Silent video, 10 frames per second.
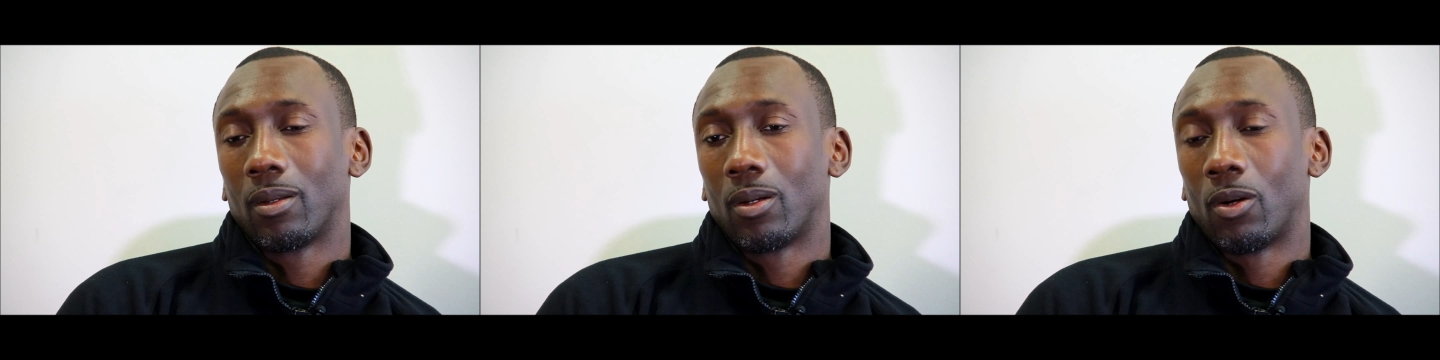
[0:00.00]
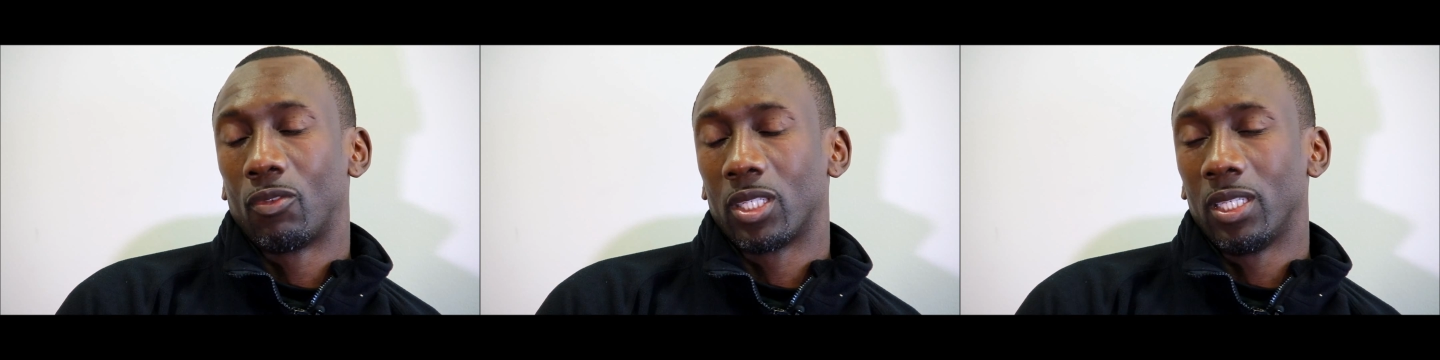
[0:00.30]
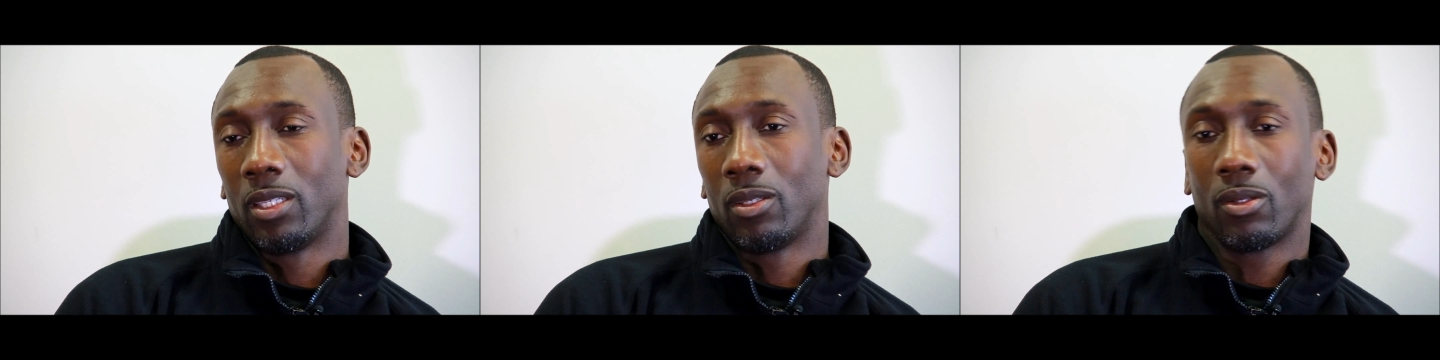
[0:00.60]

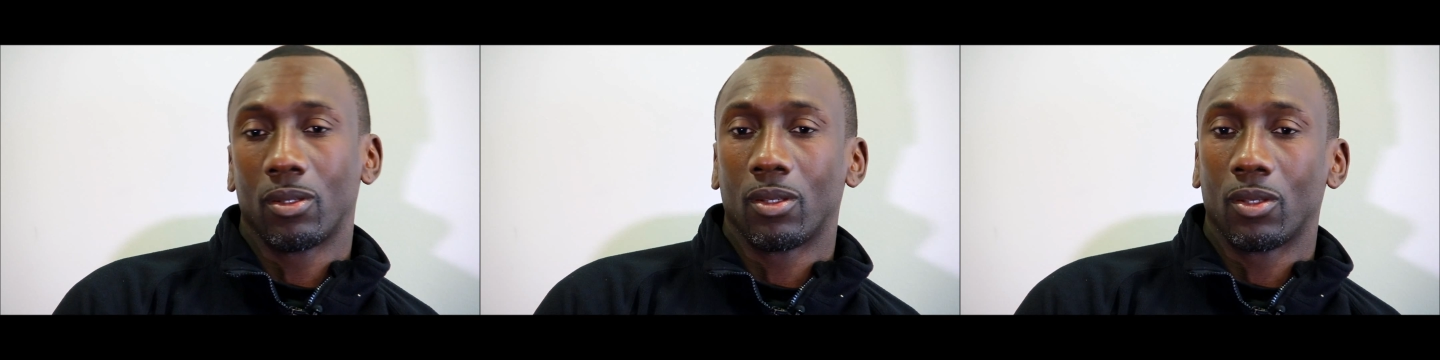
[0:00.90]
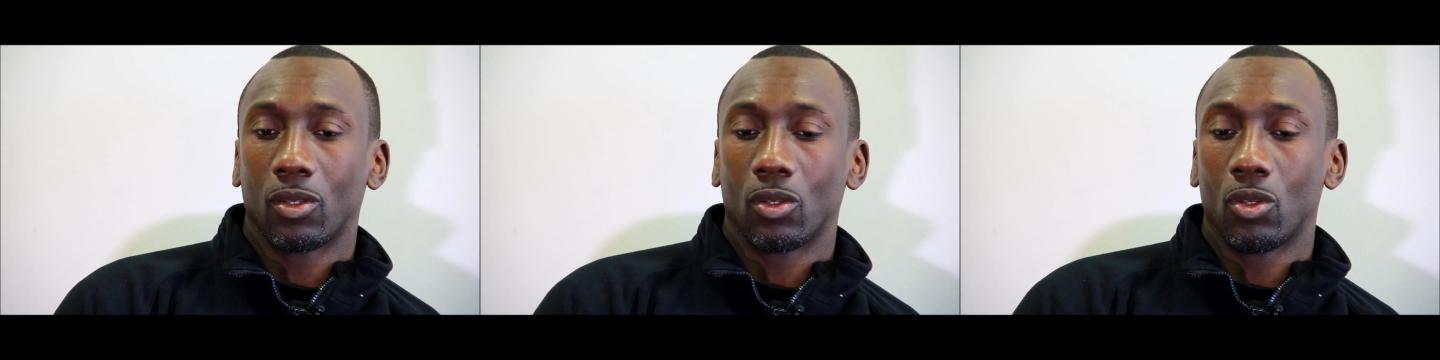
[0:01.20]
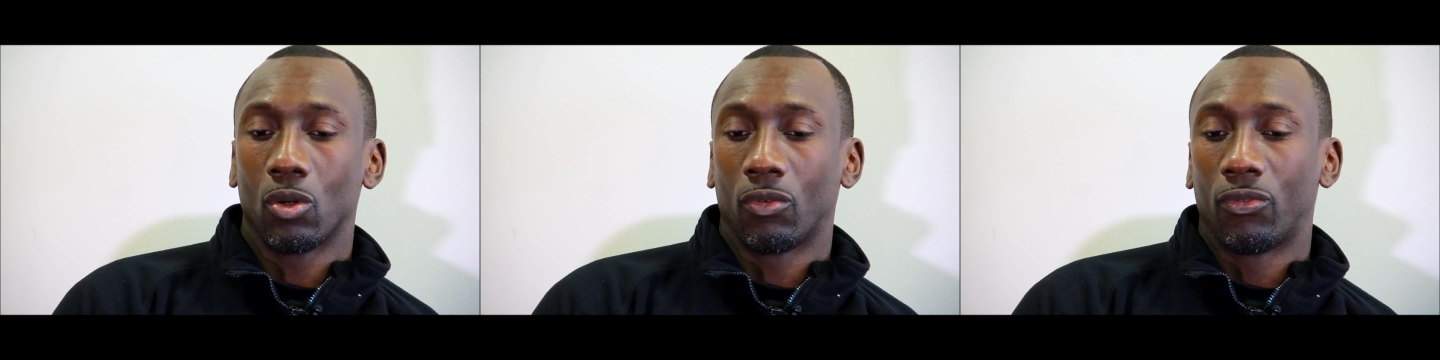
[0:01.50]
obviously,
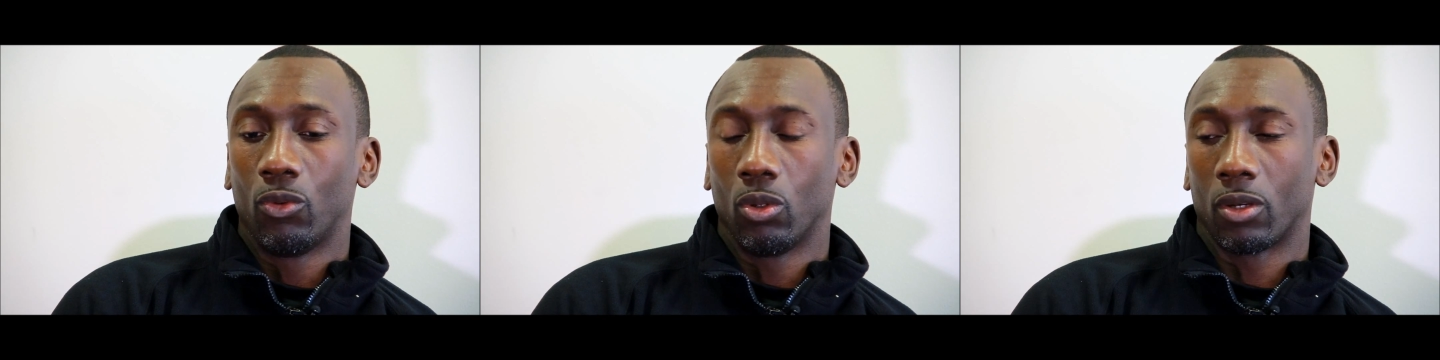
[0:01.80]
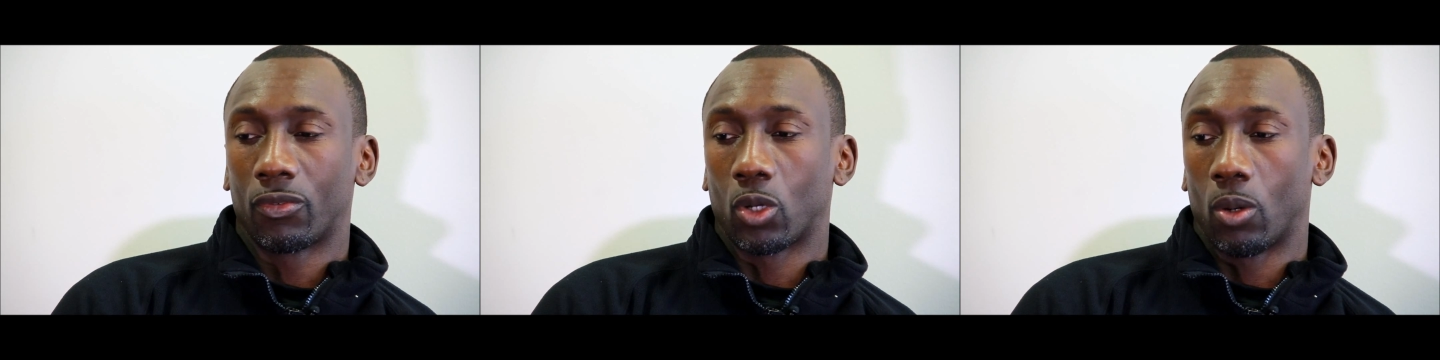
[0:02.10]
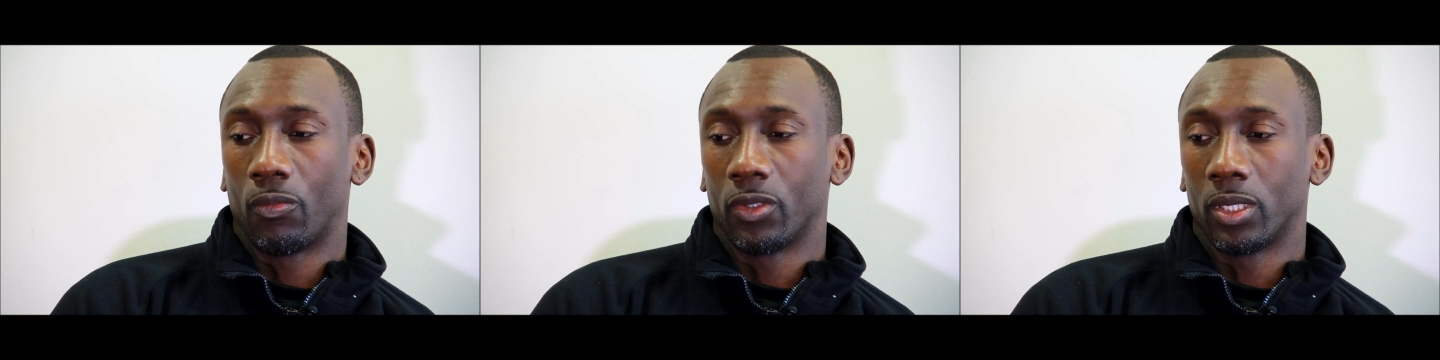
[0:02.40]
you're full of
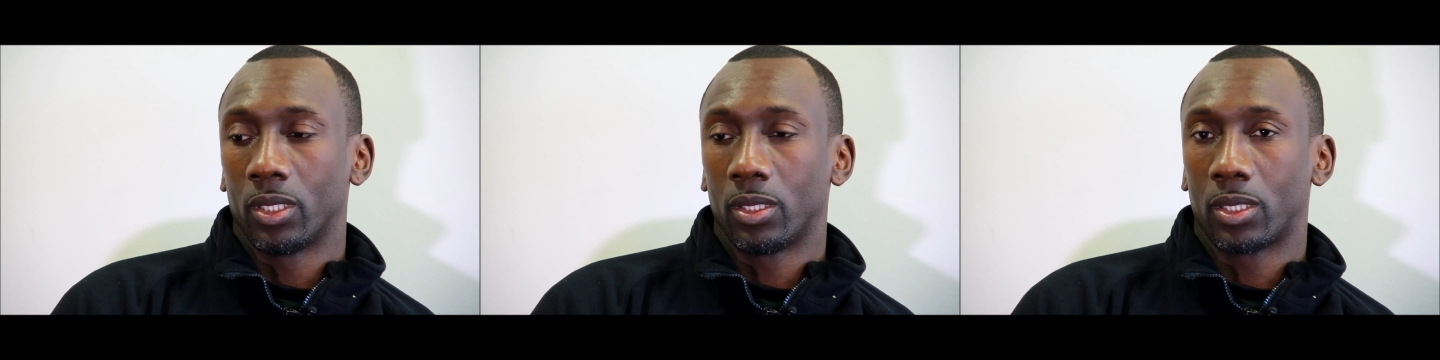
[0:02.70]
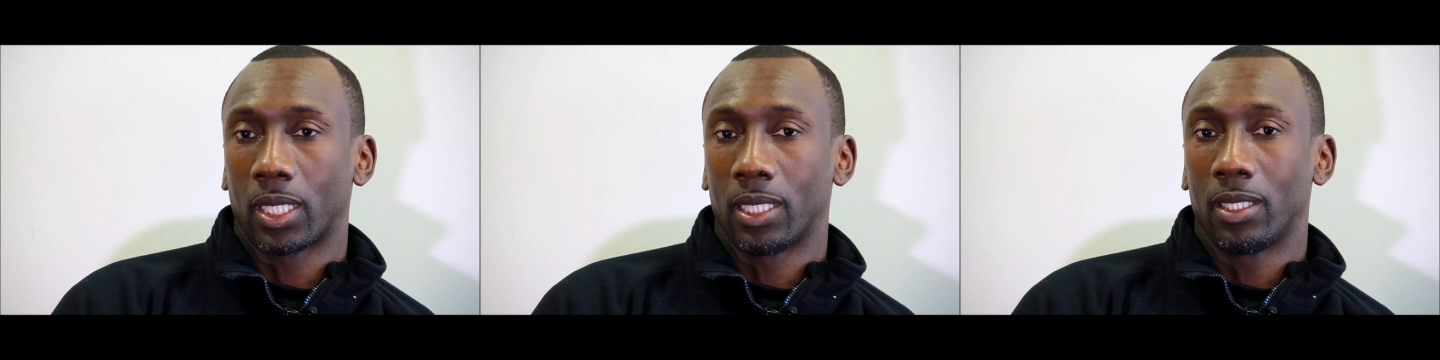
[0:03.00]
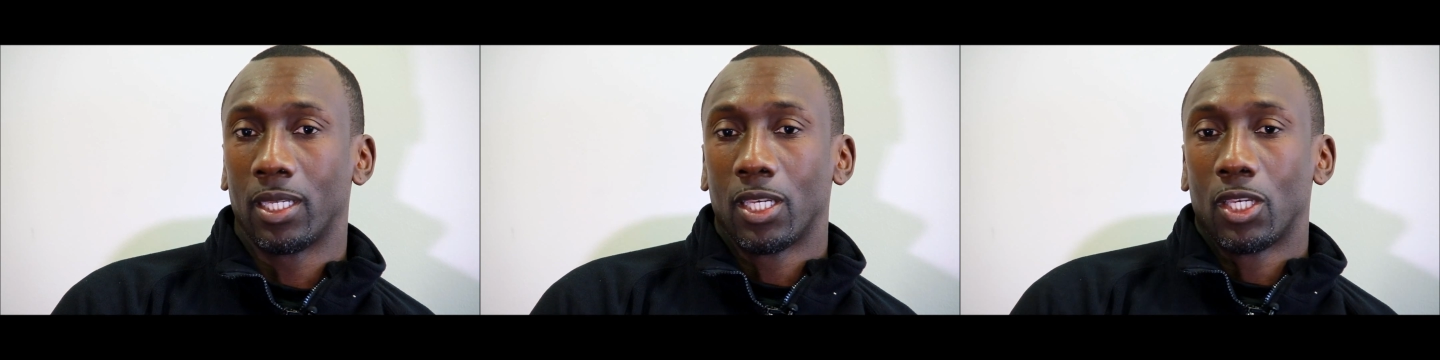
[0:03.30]
confidence and